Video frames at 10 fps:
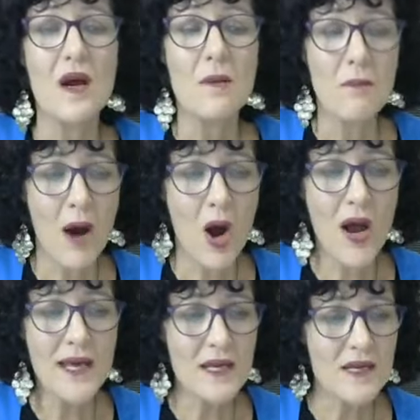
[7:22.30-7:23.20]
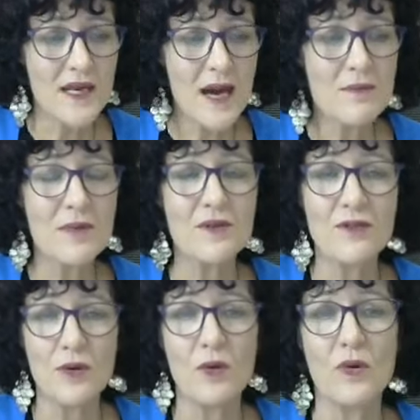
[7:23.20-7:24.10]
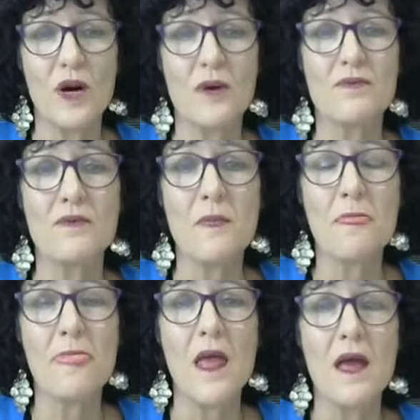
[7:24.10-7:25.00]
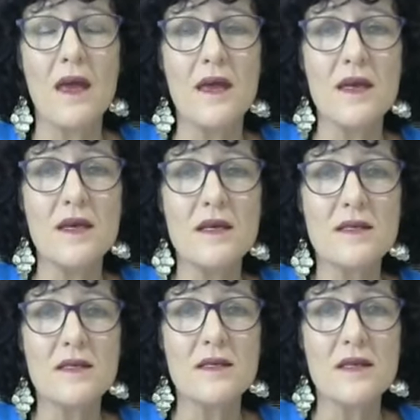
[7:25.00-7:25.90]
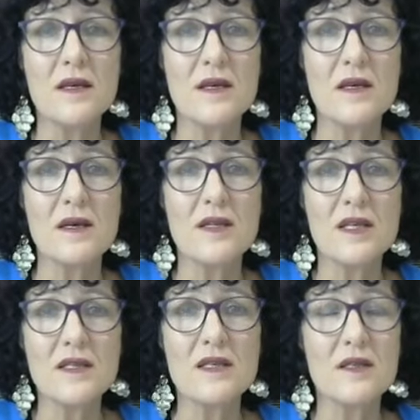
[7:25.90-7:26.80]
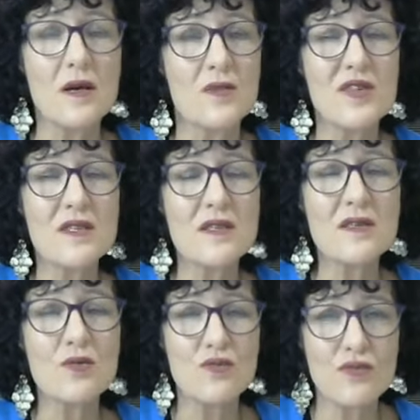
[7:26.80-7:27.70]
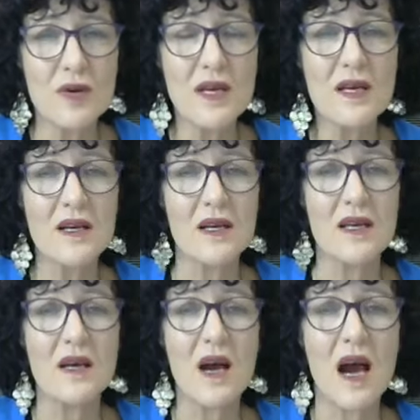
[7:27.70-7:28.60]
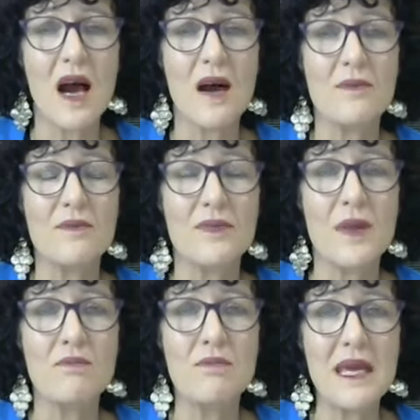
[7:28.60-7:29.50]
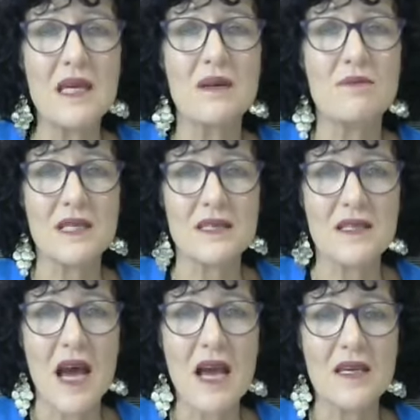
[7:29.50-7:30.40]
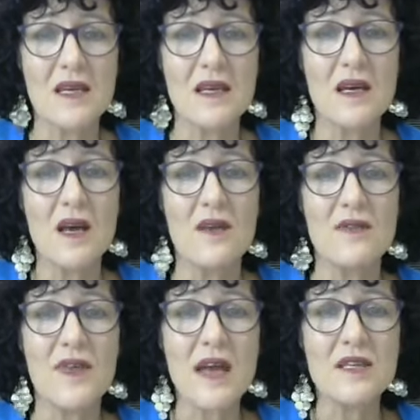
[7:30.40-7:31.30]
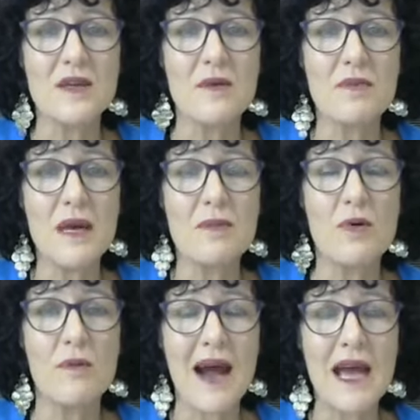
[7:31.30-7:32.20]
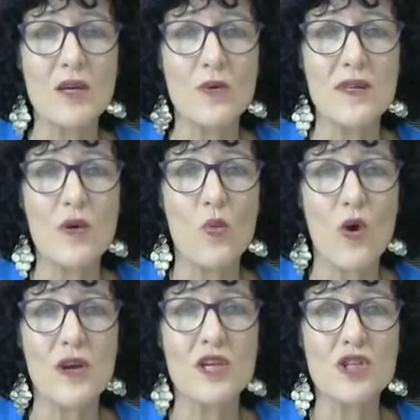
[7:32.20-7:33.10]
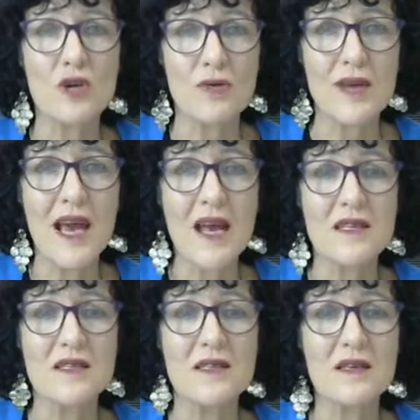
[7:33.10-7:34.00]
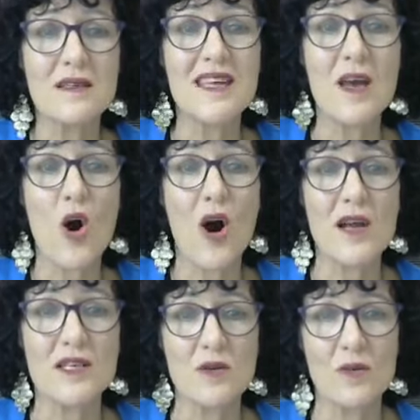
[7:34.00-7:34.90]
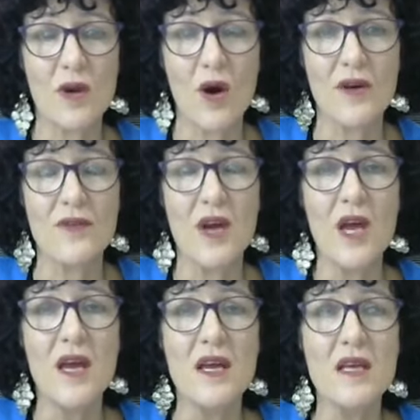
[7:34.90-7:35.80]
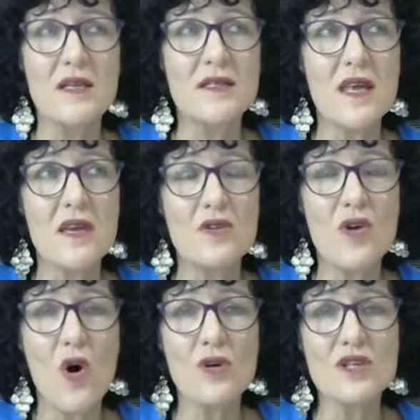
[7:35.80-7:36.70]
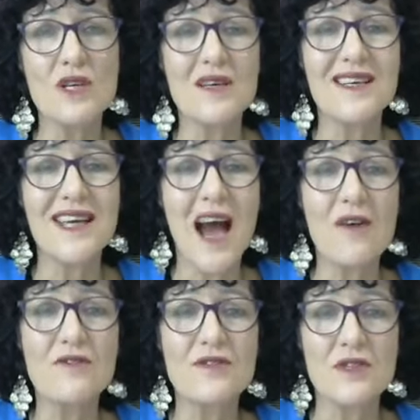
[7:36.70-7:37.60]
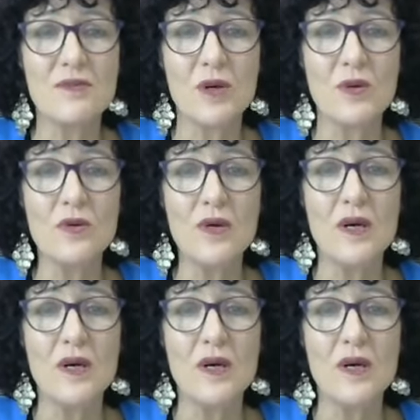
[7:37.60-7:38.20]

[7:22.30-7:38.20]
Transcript: My number four is this is a, this is a really um, big mistake that people make when they're wanting to create their ideal life is they're not comfortable